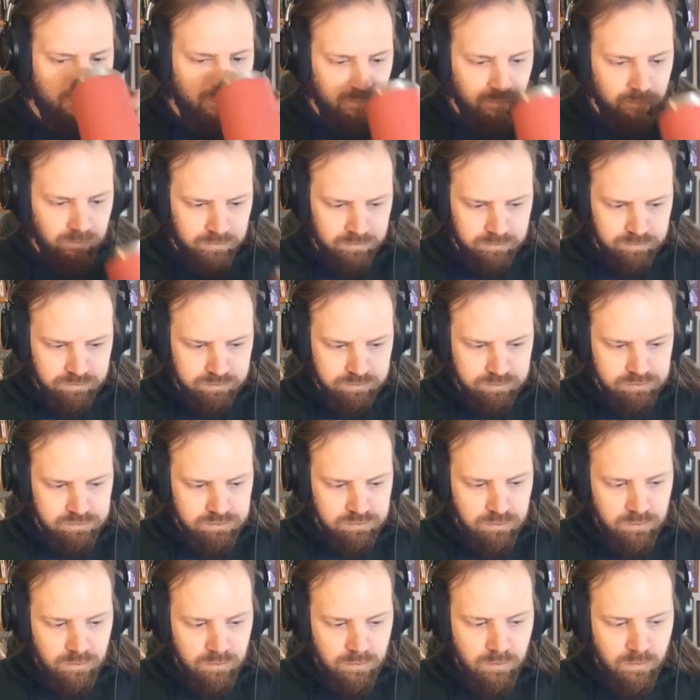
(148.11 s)

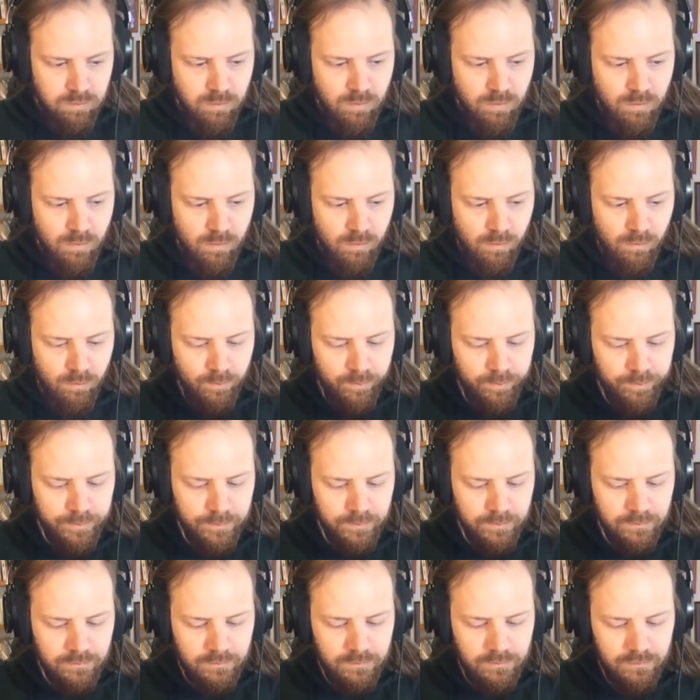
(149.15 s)

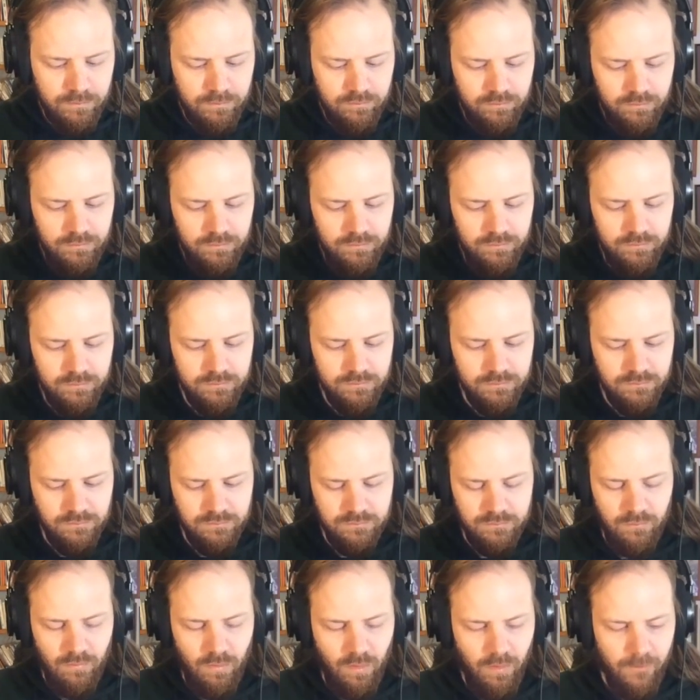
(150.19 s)

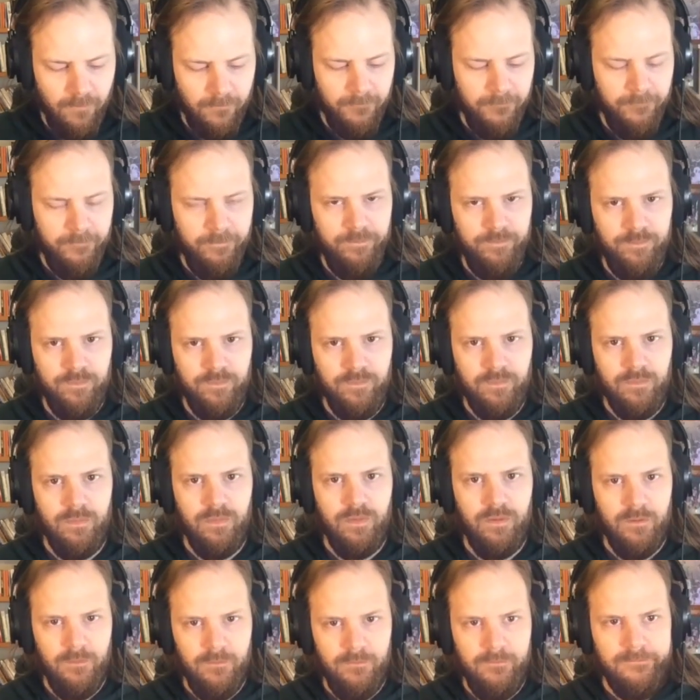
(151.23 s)

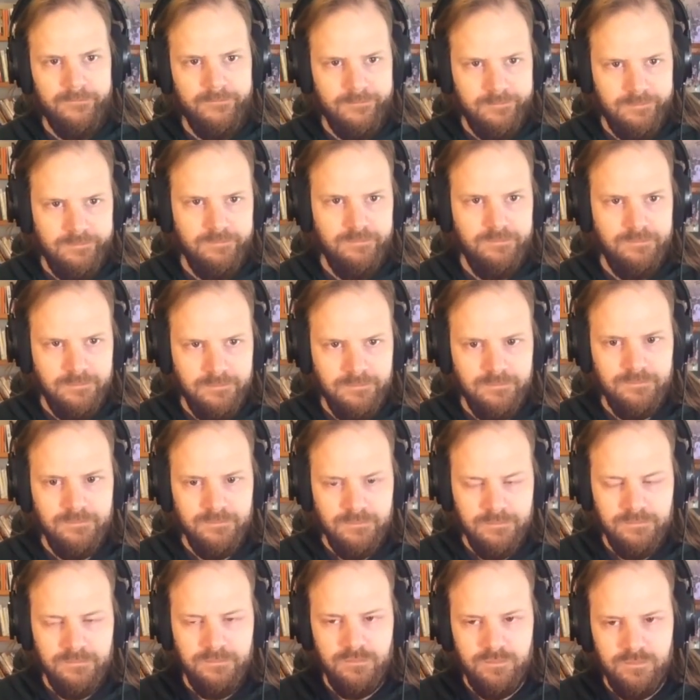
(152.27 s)

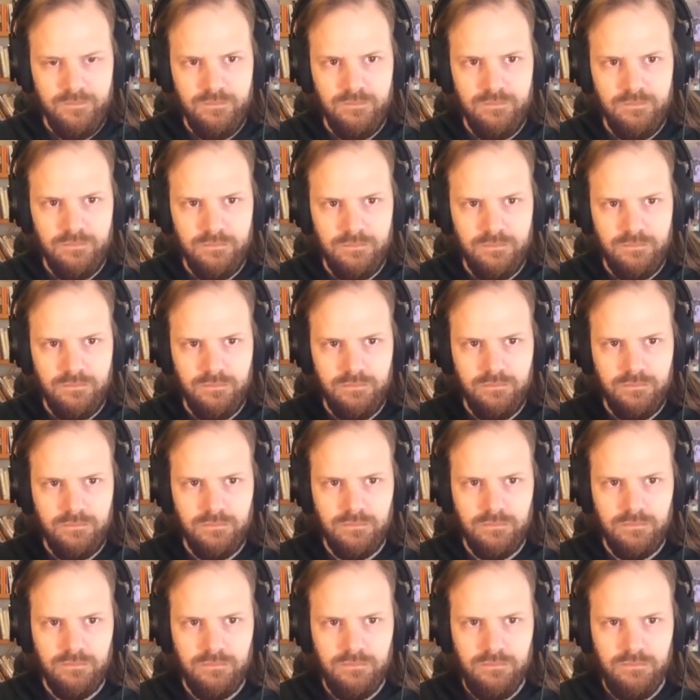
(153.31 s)

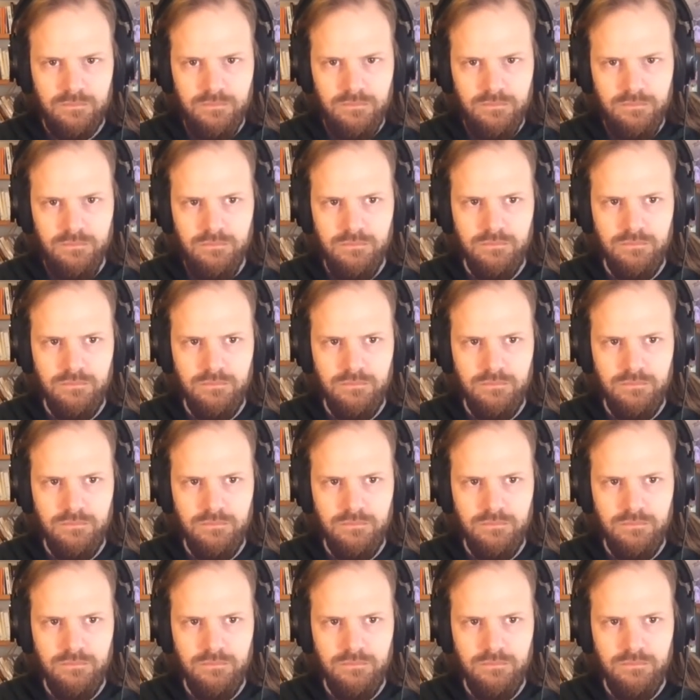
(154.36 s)
No words are spoken by the person on screen.